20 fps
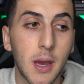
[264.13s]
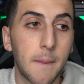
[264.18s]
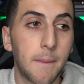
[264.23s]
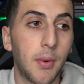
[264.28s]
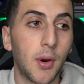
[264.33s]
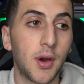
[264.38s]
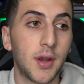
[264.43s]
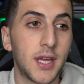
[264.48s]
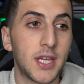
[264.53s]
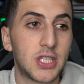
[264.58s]

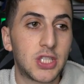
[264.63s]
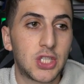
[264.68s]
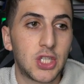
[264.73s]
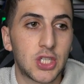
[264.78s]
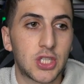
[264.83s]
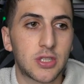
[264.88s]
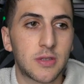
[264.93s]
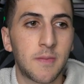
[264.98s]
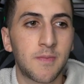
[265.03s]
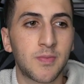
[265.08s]
but it
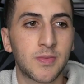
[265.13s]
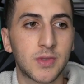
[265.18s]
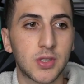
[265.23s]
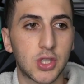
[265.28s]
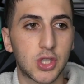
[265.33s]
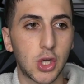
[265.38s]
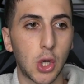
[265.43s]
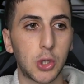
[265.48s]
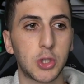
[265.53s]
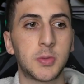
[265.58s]
just
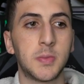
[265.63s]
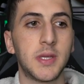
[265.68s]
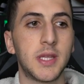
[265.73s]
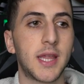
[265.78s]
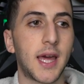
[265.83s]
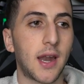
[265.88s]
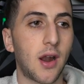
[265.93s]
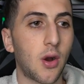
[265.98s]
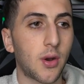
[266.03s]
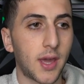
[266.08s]
shows me
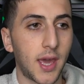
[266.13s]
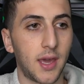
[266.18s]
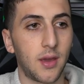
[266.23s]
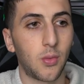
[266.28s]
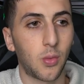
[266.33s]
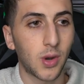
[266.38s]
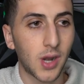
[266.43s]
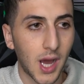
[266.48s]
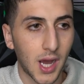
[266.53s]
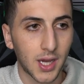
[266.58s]
that, okay,
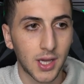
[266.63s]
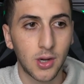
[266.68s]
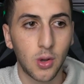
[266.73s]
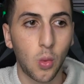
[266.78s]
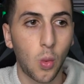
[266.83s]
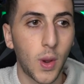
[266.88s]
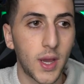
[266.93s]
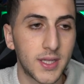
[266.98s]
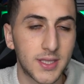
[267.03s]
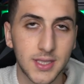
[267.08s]
we're not going to
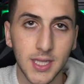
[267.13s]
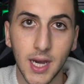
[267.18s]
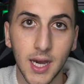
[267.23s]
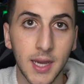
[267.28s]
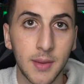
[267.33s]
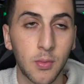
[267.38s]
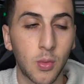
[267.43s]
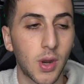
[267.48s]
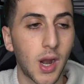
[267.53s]
waste time.